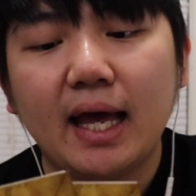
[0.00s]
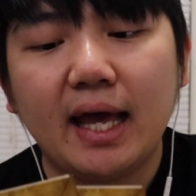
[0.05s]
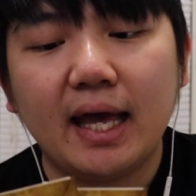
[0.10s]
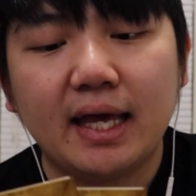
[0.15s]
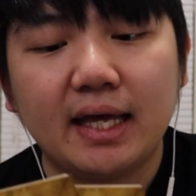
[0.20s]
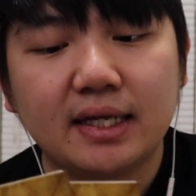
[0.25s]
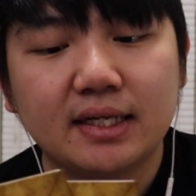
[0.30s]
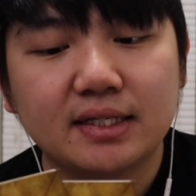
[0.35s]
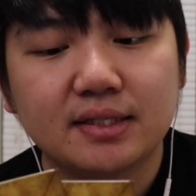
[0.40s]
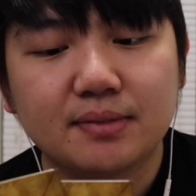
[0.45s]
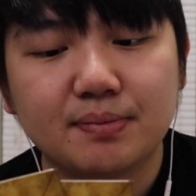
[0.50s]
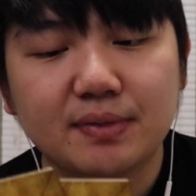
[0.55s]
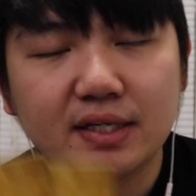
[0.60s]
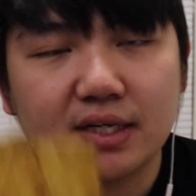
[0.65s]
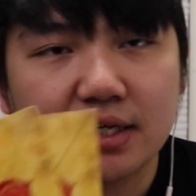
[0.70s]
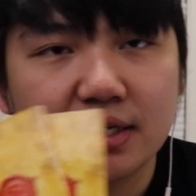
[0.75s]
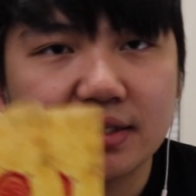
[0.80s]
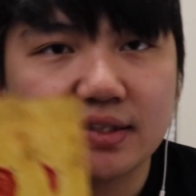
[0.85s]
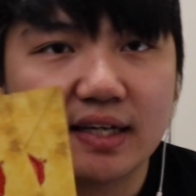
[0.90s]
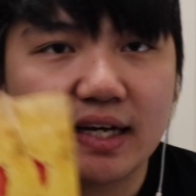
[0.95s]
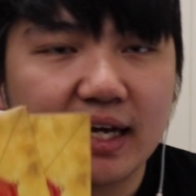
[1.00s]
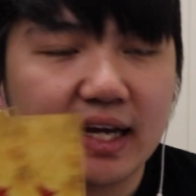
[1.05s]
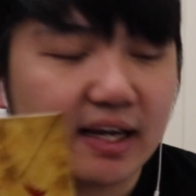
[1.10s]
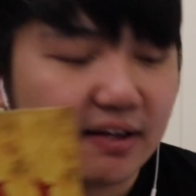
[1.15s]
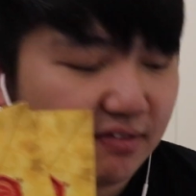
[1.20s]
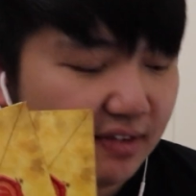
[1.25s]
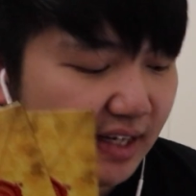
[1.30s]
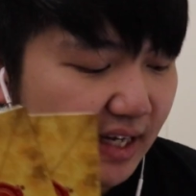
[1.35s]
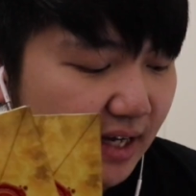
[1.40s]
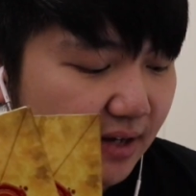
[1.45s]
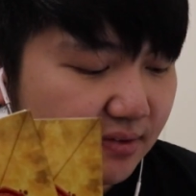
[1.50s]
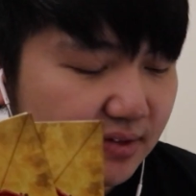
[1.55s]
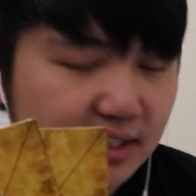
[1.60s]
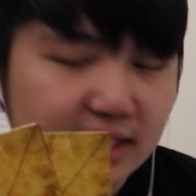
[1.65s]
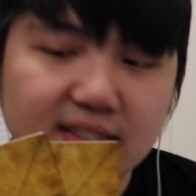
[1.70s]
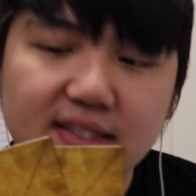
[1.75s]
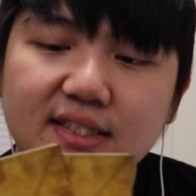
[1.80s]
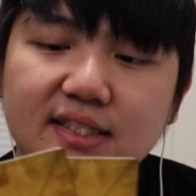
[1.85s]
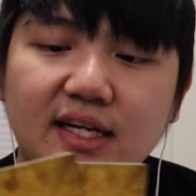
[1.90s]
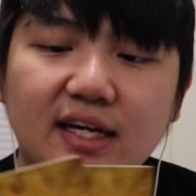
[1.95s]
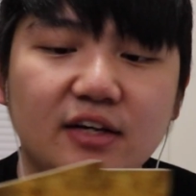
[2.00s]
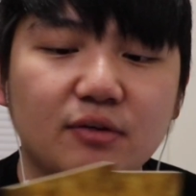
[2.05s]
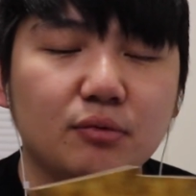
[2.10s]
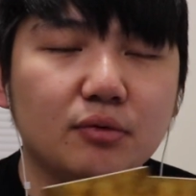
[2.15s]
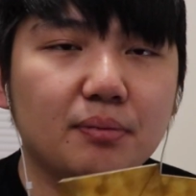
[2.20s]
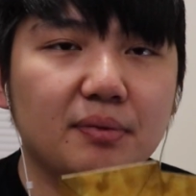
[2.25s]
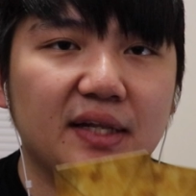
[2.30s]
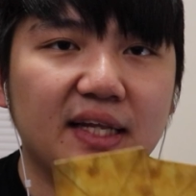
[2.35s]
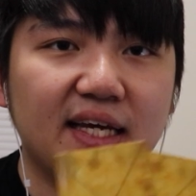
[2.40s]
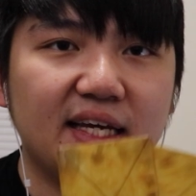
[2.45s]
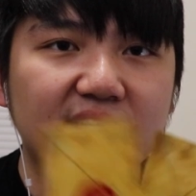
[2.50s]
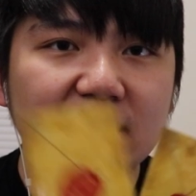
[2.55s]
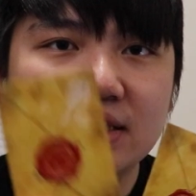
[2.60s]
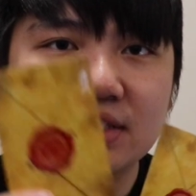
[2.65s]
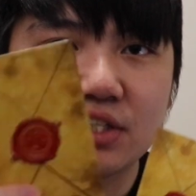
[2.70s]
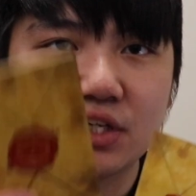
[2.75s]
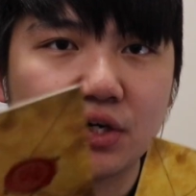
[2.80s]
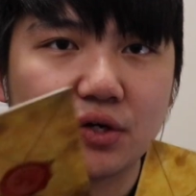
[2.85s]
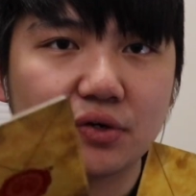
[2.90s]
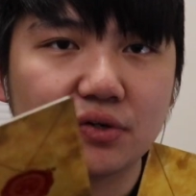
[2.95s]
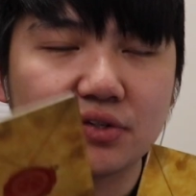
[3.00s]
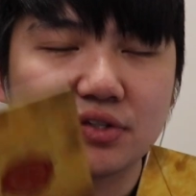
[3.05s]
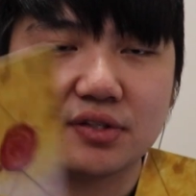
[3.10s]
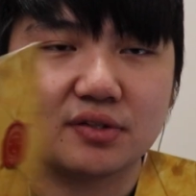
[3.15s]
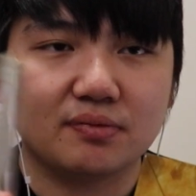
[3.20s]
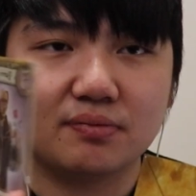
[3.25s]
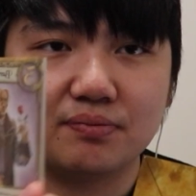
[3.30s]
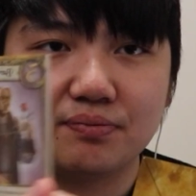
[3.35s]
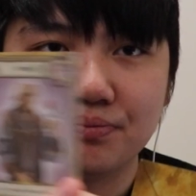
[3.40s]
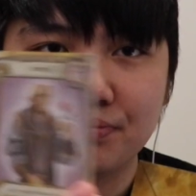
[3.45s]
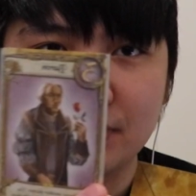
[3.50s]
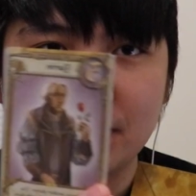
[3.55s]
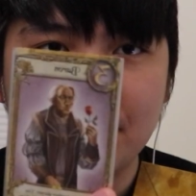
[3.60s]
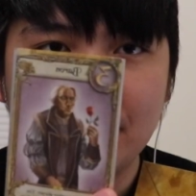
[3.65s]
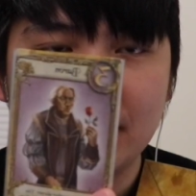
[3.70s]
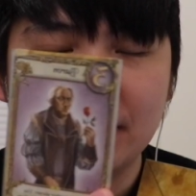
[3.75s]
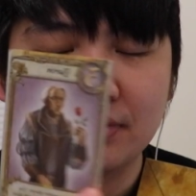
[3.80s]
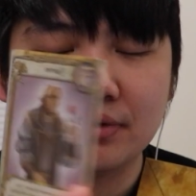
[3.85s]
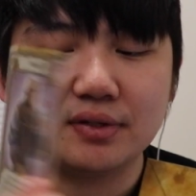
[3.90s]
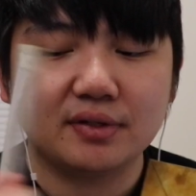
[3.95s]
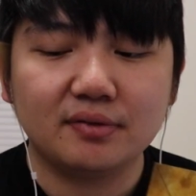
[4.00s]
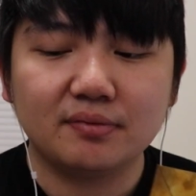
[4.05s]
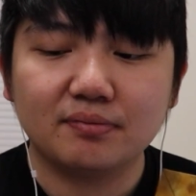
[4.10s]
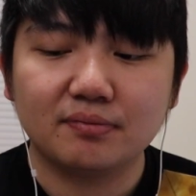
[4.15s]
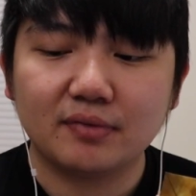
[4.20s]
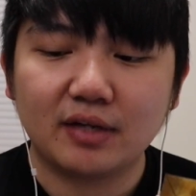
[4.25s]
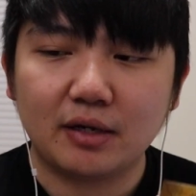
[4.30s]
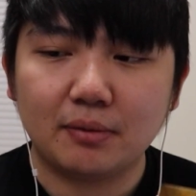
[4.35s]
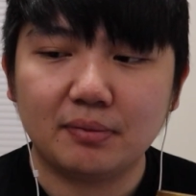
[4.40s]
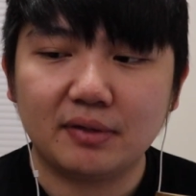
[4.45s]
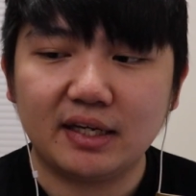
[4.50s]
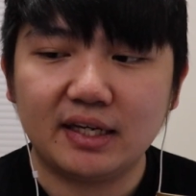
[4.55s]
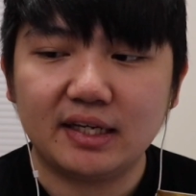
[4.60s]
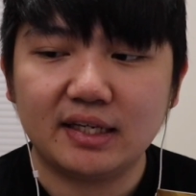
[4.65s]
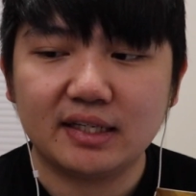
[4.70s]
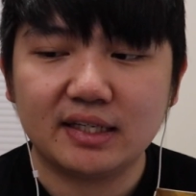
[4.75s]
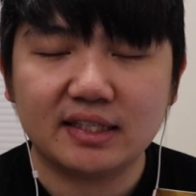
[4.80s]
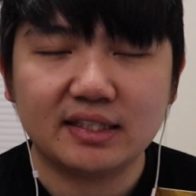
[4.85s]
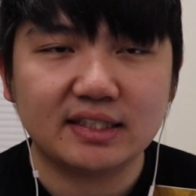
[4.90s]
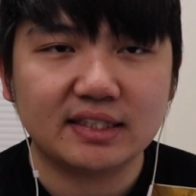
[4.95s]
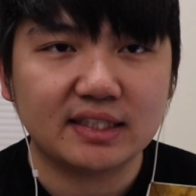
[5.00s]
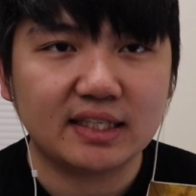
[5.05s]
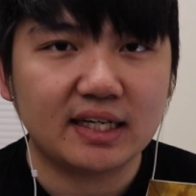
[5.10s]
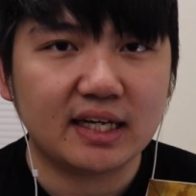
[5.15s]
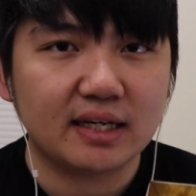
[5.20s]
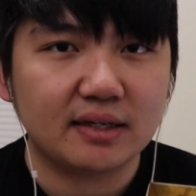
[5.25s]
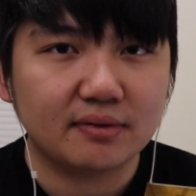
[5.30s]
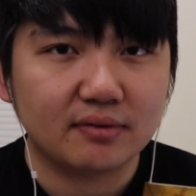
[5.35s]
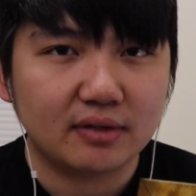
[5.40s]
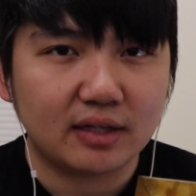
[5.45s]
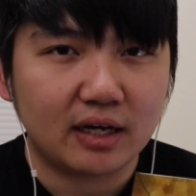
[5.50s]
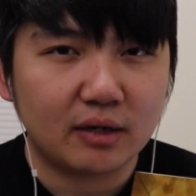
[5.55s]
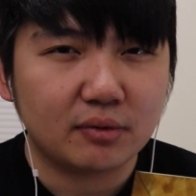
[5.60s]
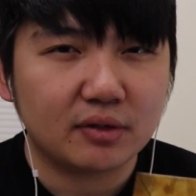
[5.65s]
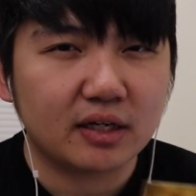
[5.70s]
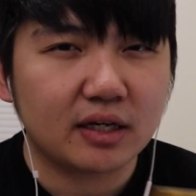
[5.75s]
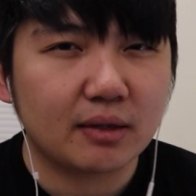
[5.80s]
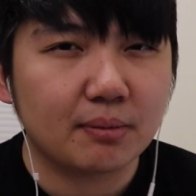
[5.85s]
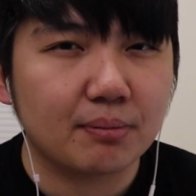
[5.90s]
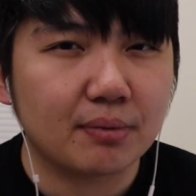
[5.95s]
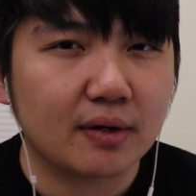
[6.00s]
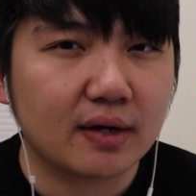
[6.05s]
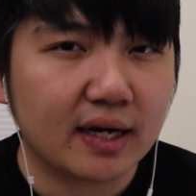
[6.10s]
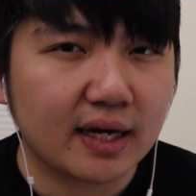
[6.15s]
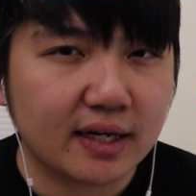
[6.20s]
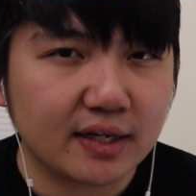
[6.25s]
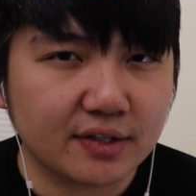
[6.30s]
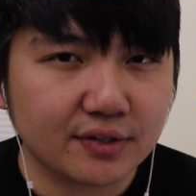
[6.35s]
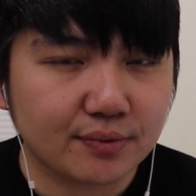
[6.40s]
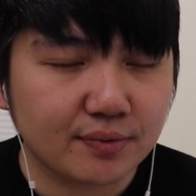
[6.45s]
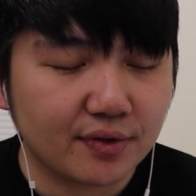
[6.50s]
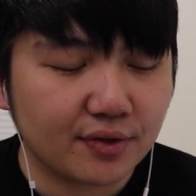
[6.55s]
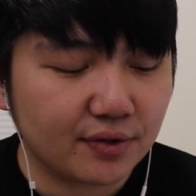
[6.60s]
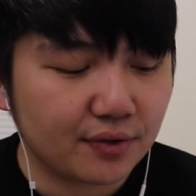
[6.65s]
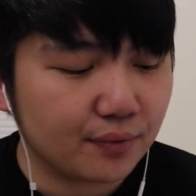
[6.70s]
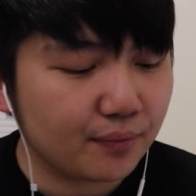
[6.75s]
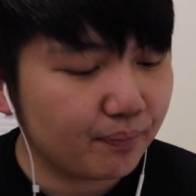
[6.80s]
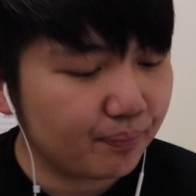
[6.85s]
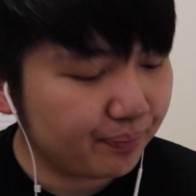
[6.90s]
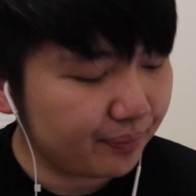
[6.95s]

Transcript: And because I have the countess, I will play this card, the Baron. I play it and say, I want to compare hand with you.